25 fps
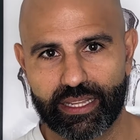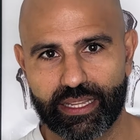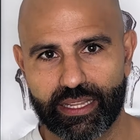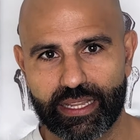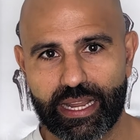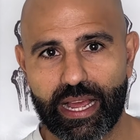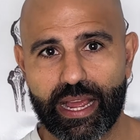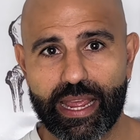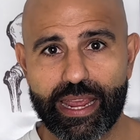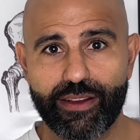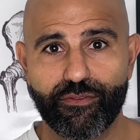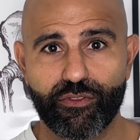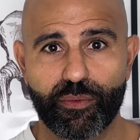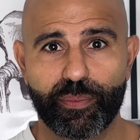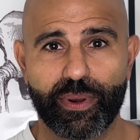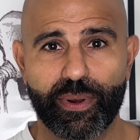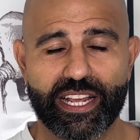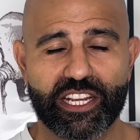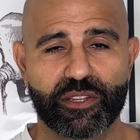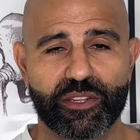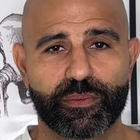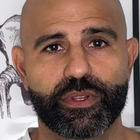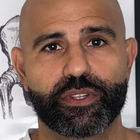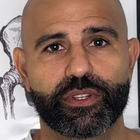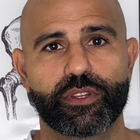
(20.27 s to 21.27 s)
Now, hip
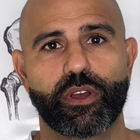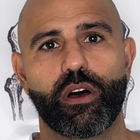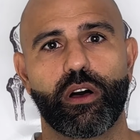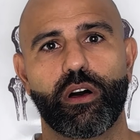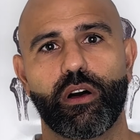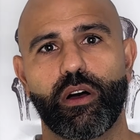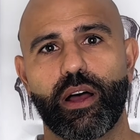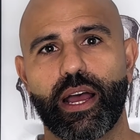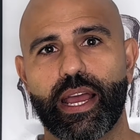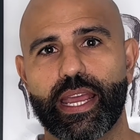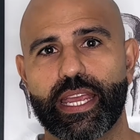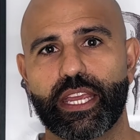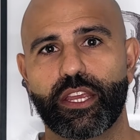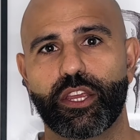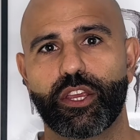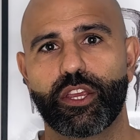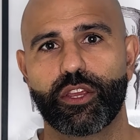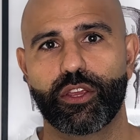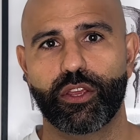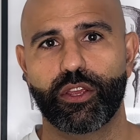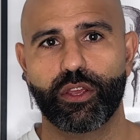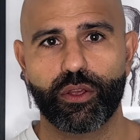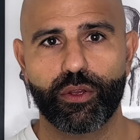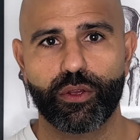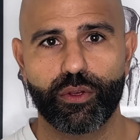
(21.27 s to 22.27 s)
replacements are a
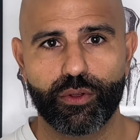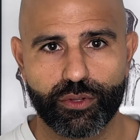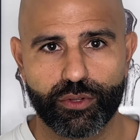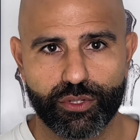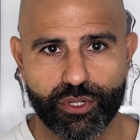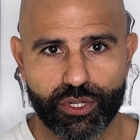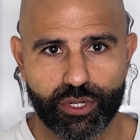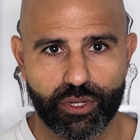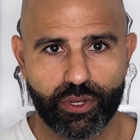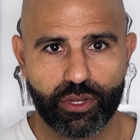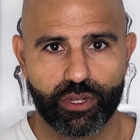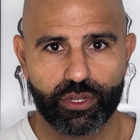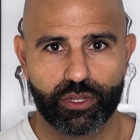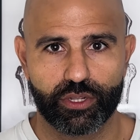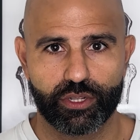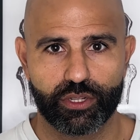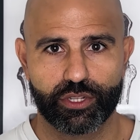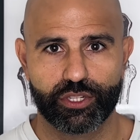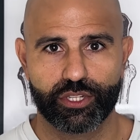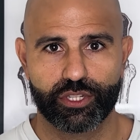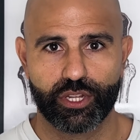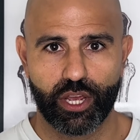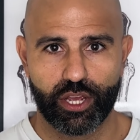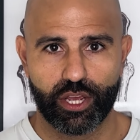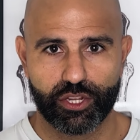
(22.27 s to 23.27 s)
huge
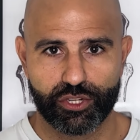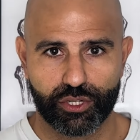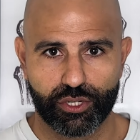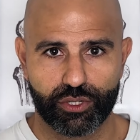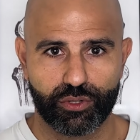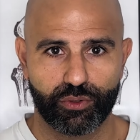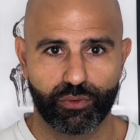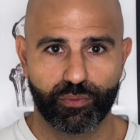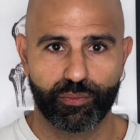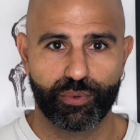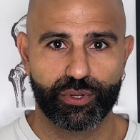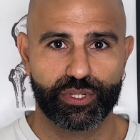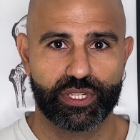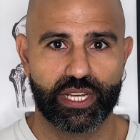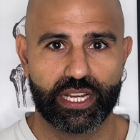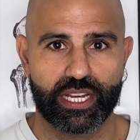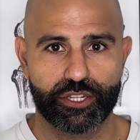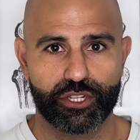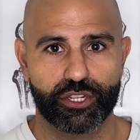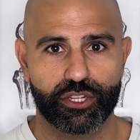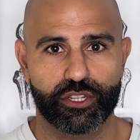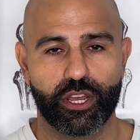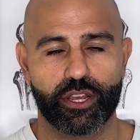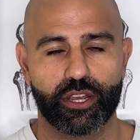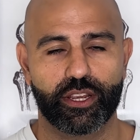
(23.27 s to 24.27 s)
surgical
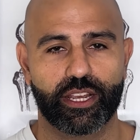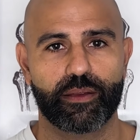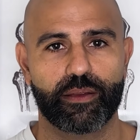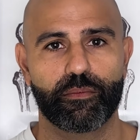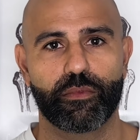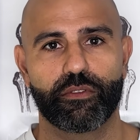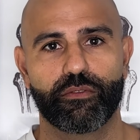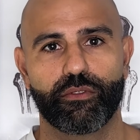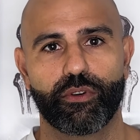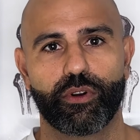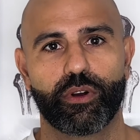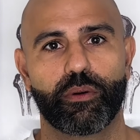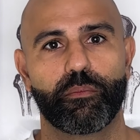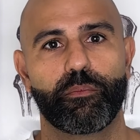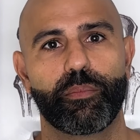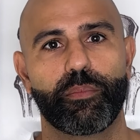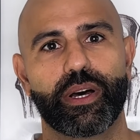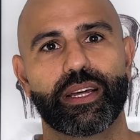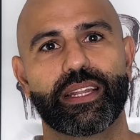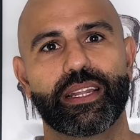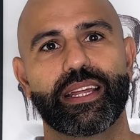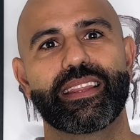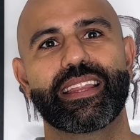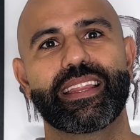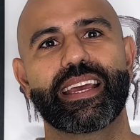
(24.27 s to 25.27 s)
procedure, don't get me wrong,
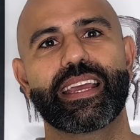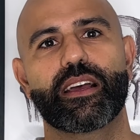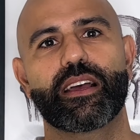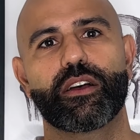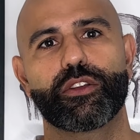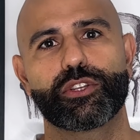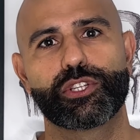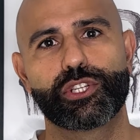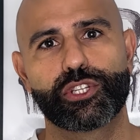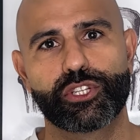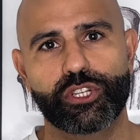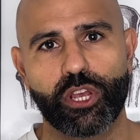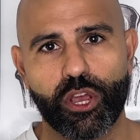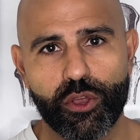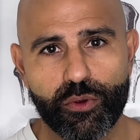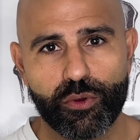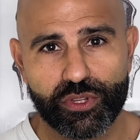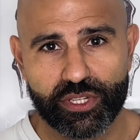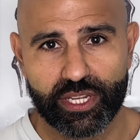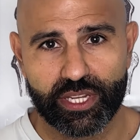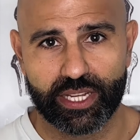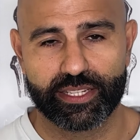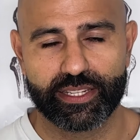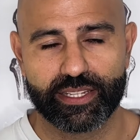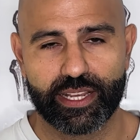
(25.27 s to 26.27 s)
but they are so
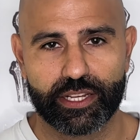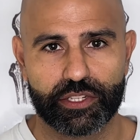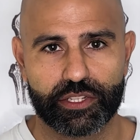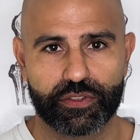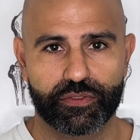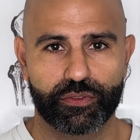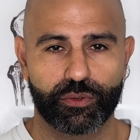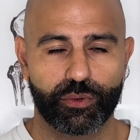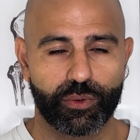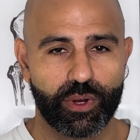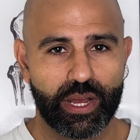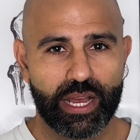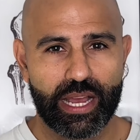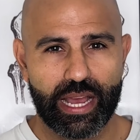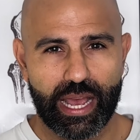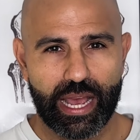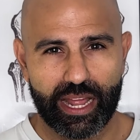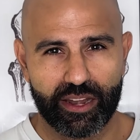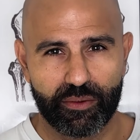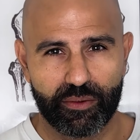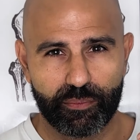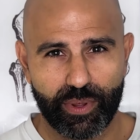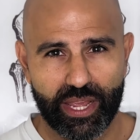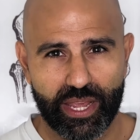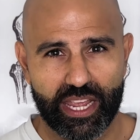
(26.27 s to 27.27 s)
successful
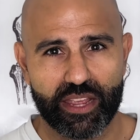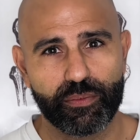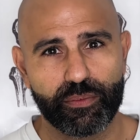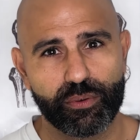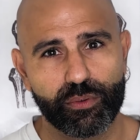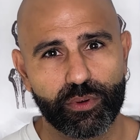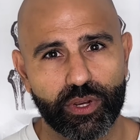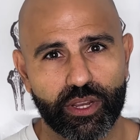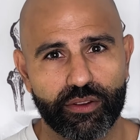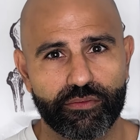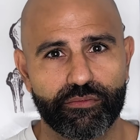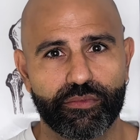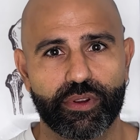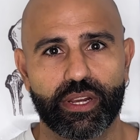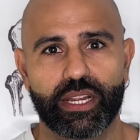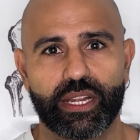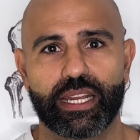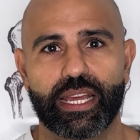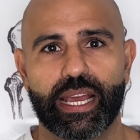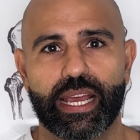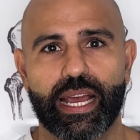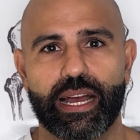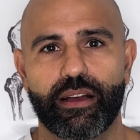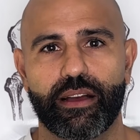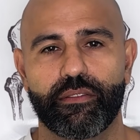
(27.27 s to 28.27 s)
and people can really
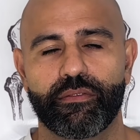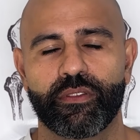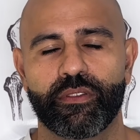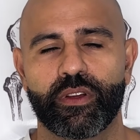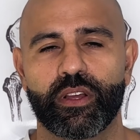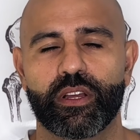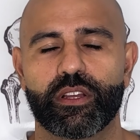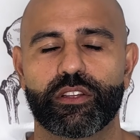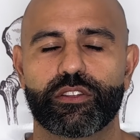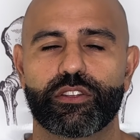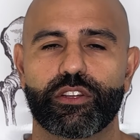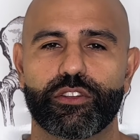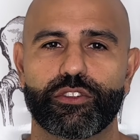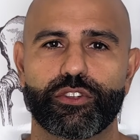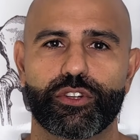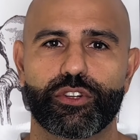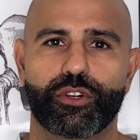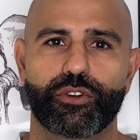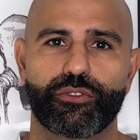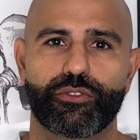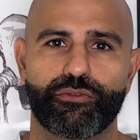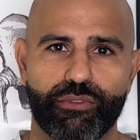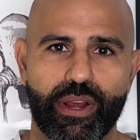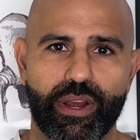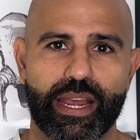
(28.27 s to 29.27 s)
have such a
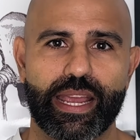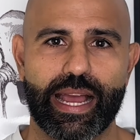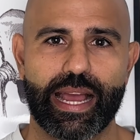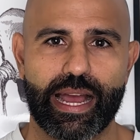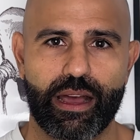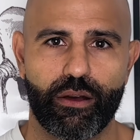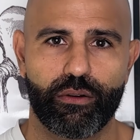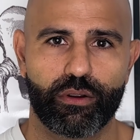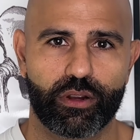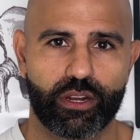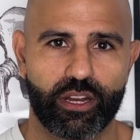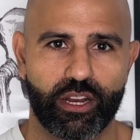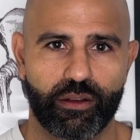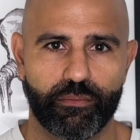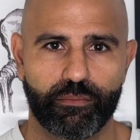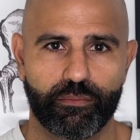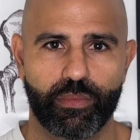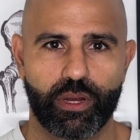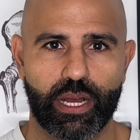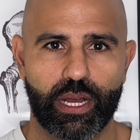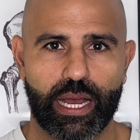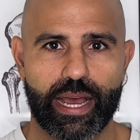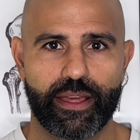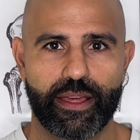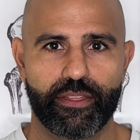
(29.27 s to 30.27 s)
great outcome
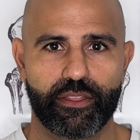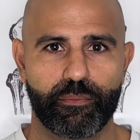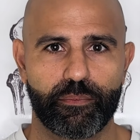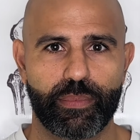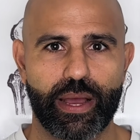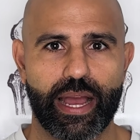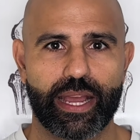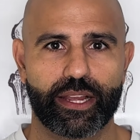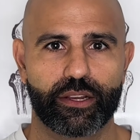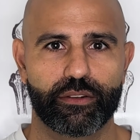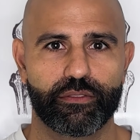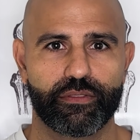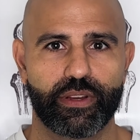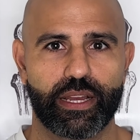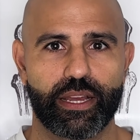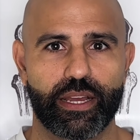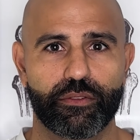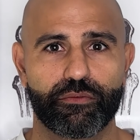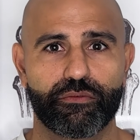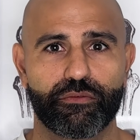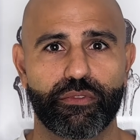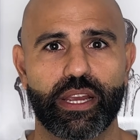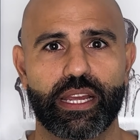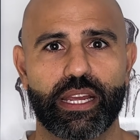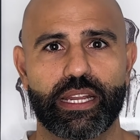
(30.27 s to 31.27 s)
at the back of it.
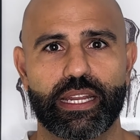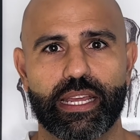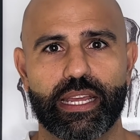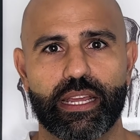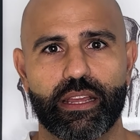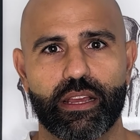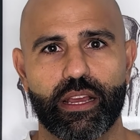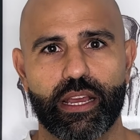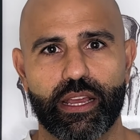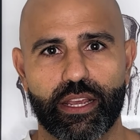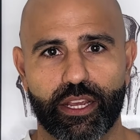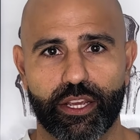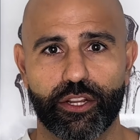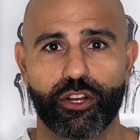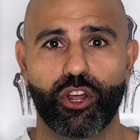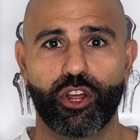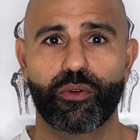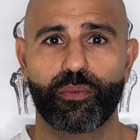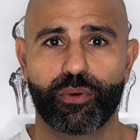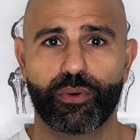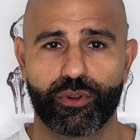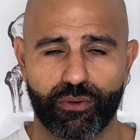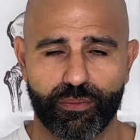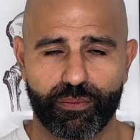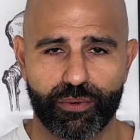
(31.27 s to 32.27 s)
And really, it can
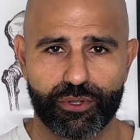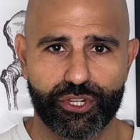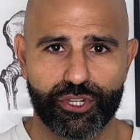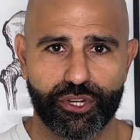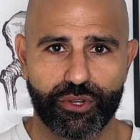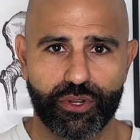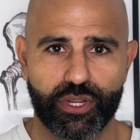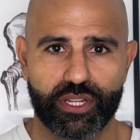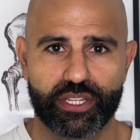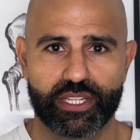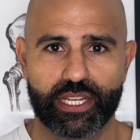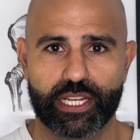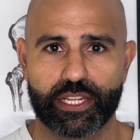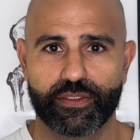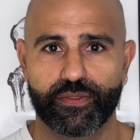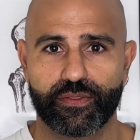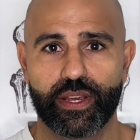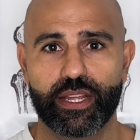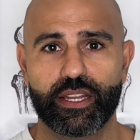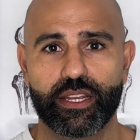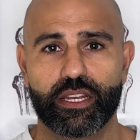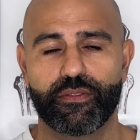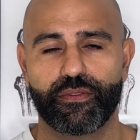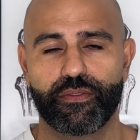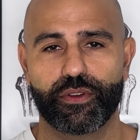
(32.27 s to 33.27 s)
open opportunities for
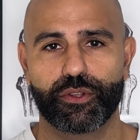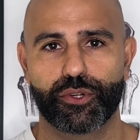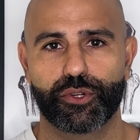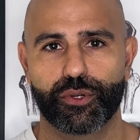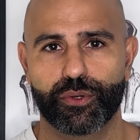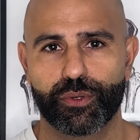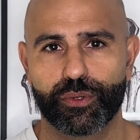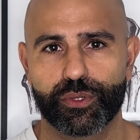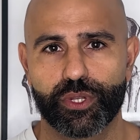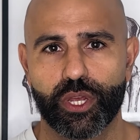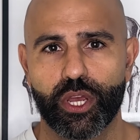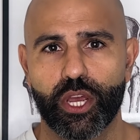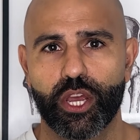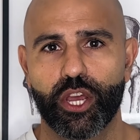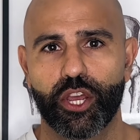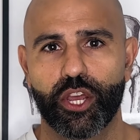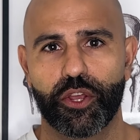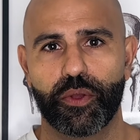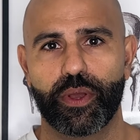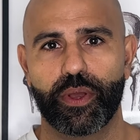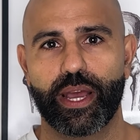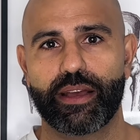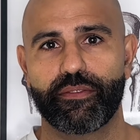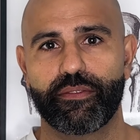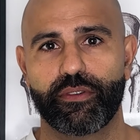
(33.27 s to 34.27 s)
individuals
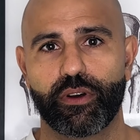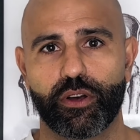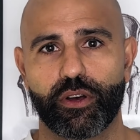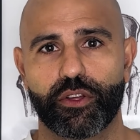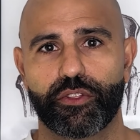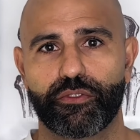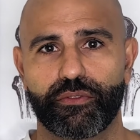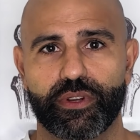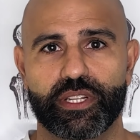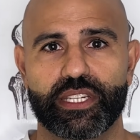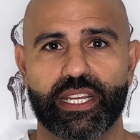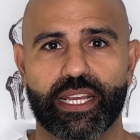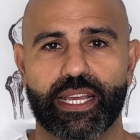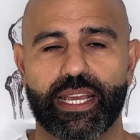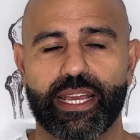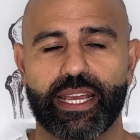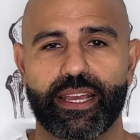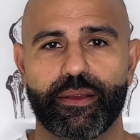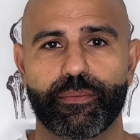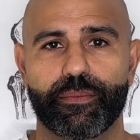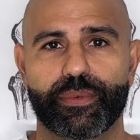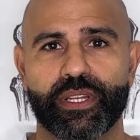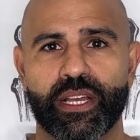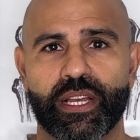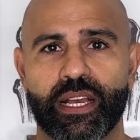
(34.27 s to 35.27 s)
who have arthritic
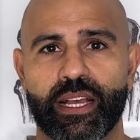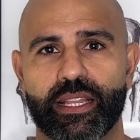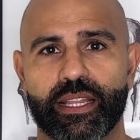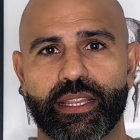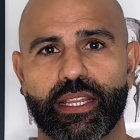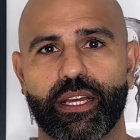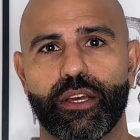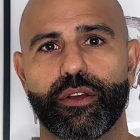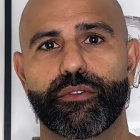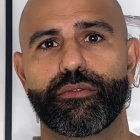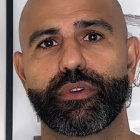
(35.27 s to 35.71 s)
hips that are